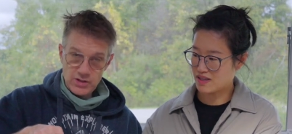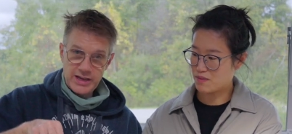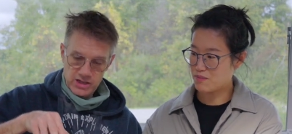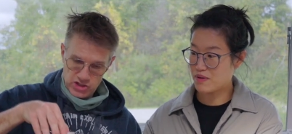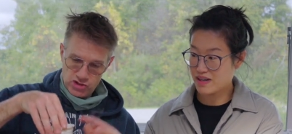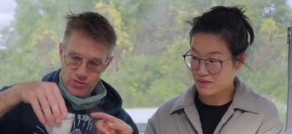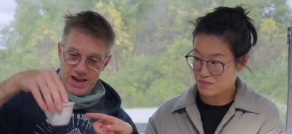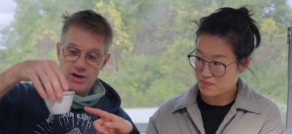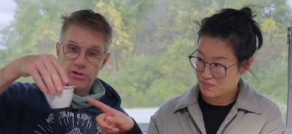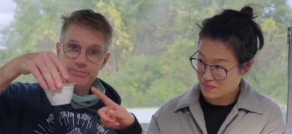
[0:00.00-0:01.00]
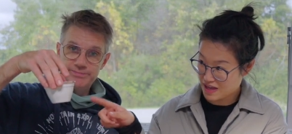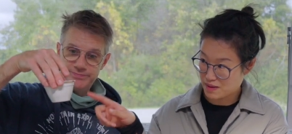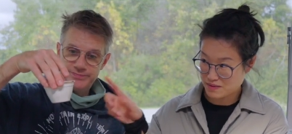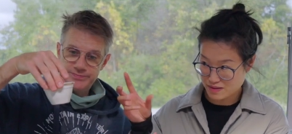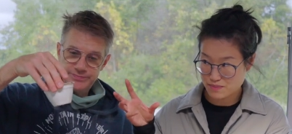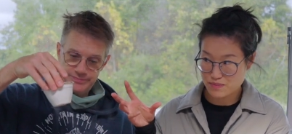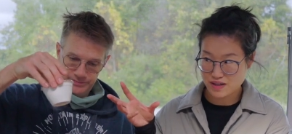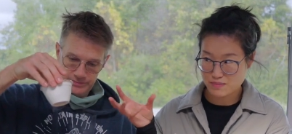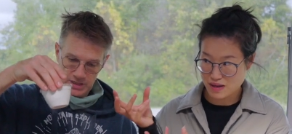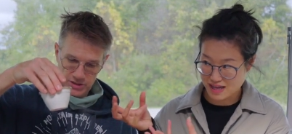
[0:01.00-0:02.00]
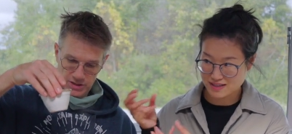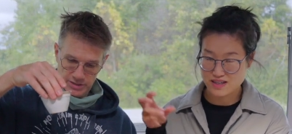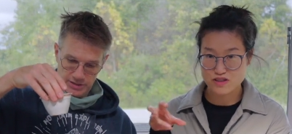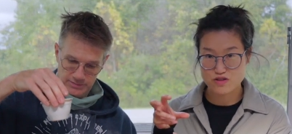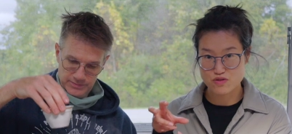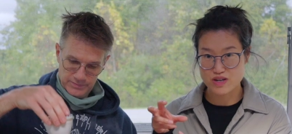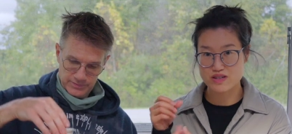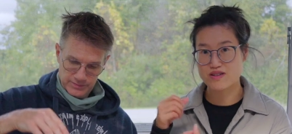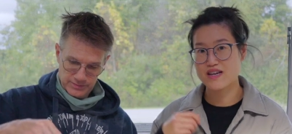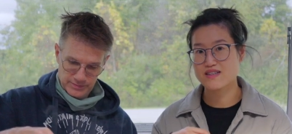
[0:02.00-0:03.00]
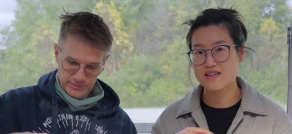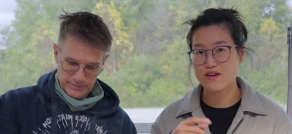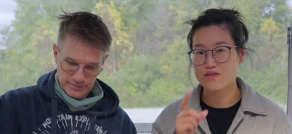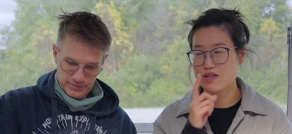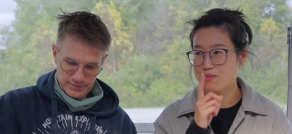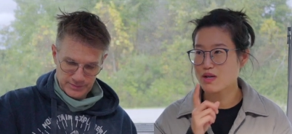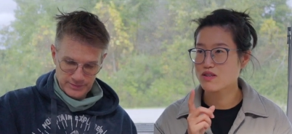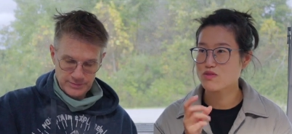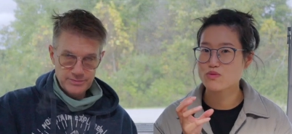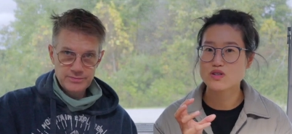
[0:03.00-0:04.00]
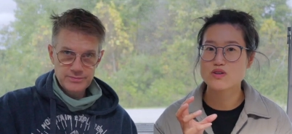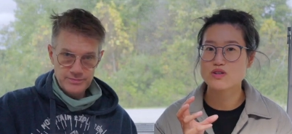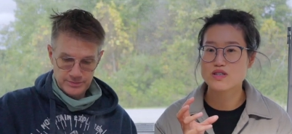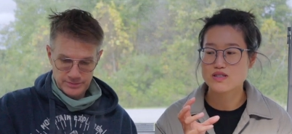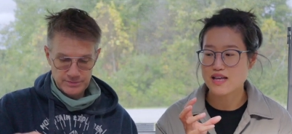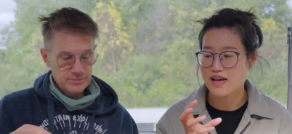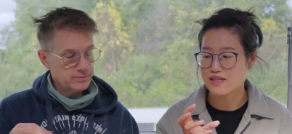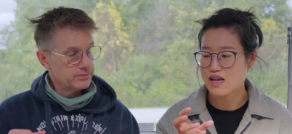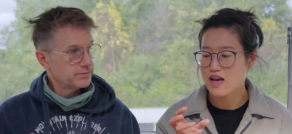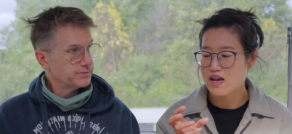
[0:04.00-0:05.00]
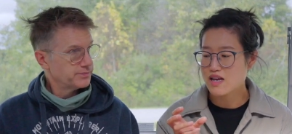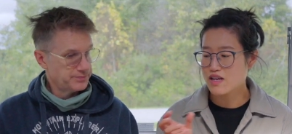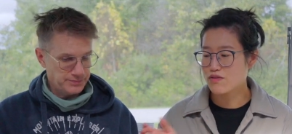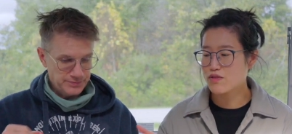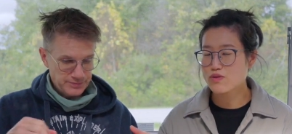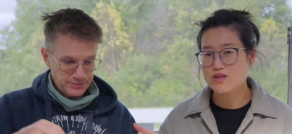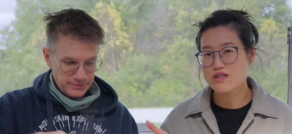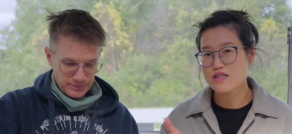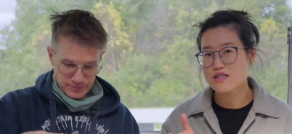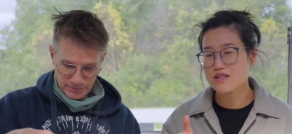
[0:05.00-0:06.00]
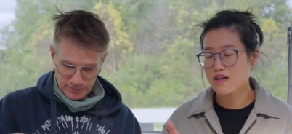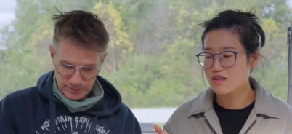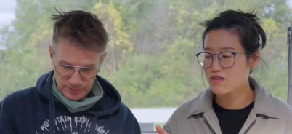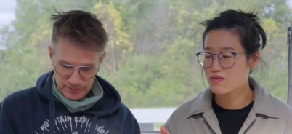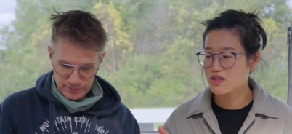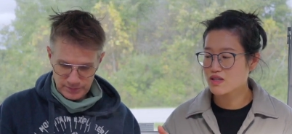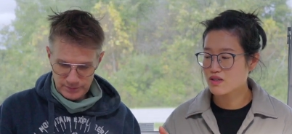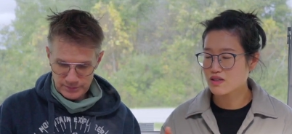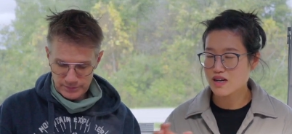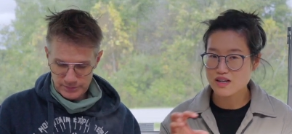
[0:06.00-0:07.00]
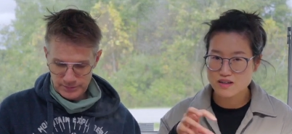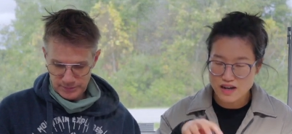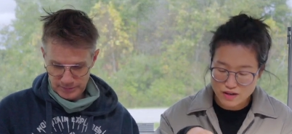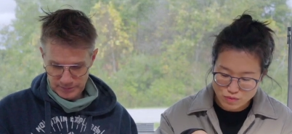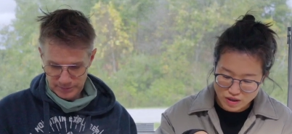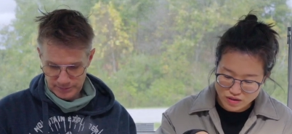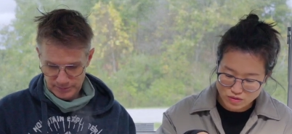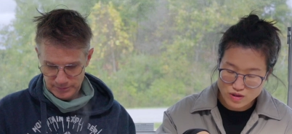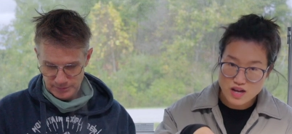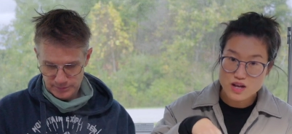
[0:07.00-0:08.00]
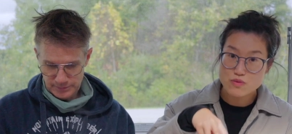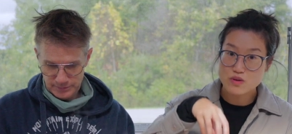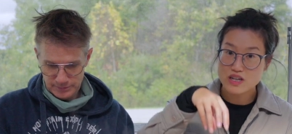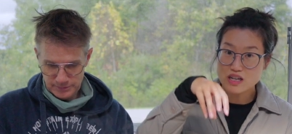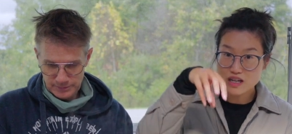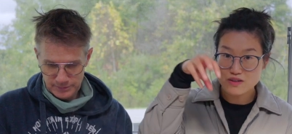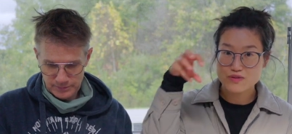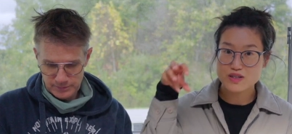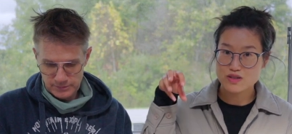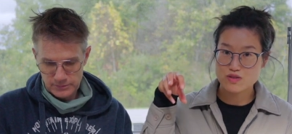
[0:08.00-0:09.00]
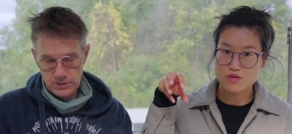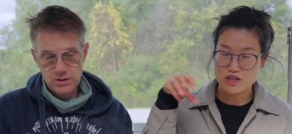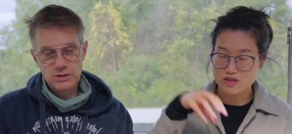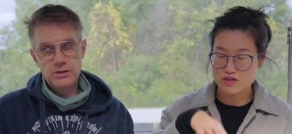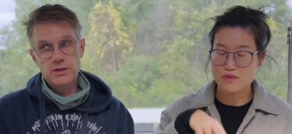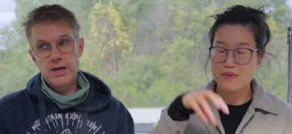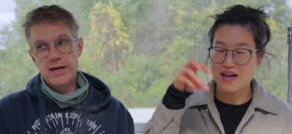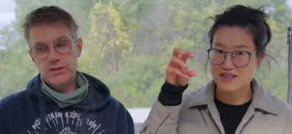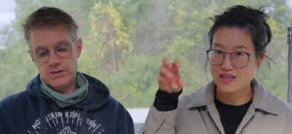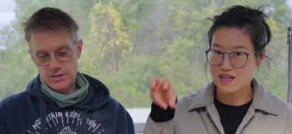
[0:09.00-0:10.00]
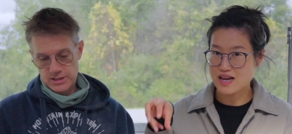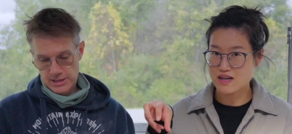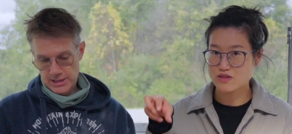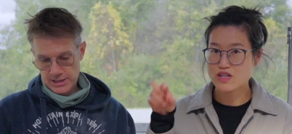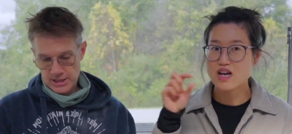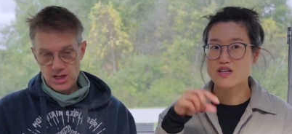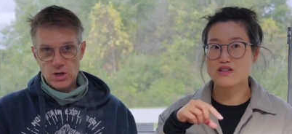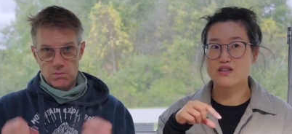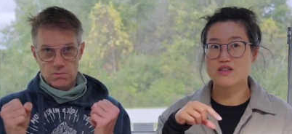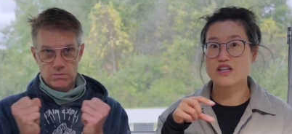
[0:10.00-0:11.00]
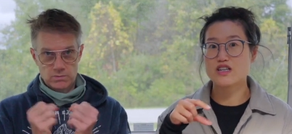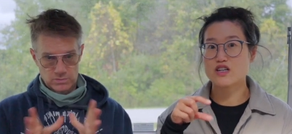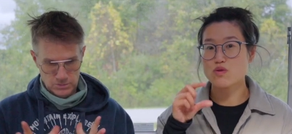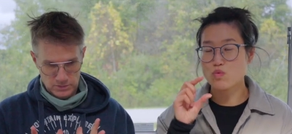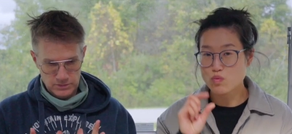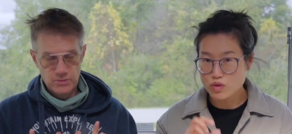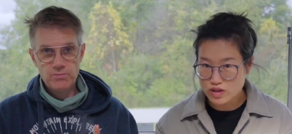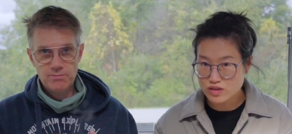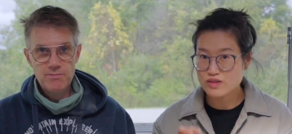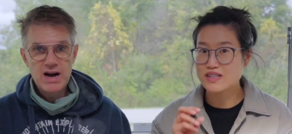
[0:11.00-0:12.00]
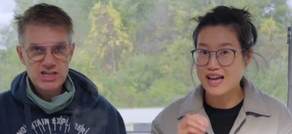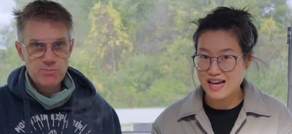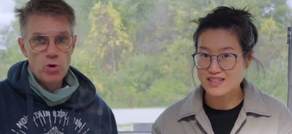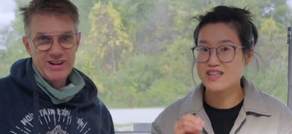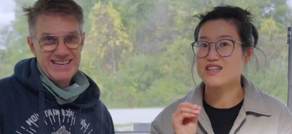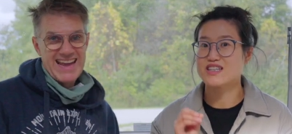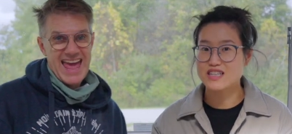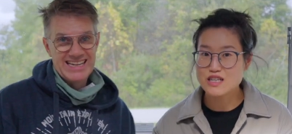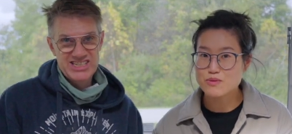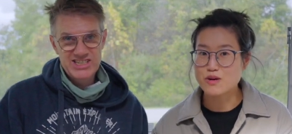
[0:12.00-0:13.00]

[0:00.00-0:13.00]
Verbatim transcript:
Speaker 1: like a, a big, strainer. Yeah, the big basically. basket strainer and stuff. Sometimes you will notice that if you see some of the liquor color and when you really lift the strainer, the yes. basket out, the liquor will Much get more intense.